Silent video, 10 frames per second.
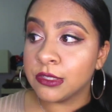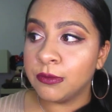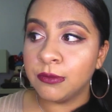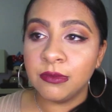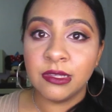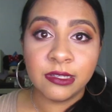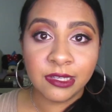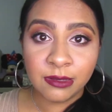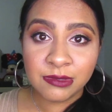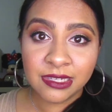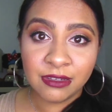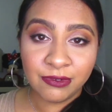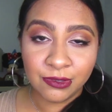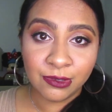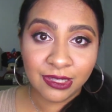So the claims that the
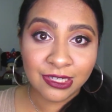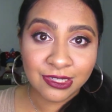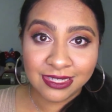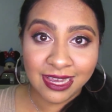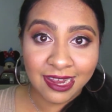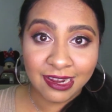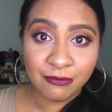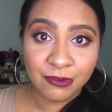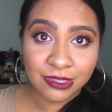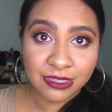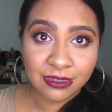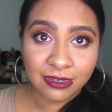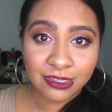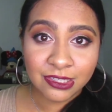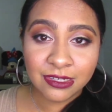velour lashes had for this
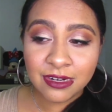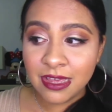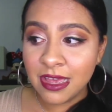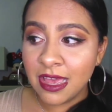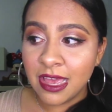collection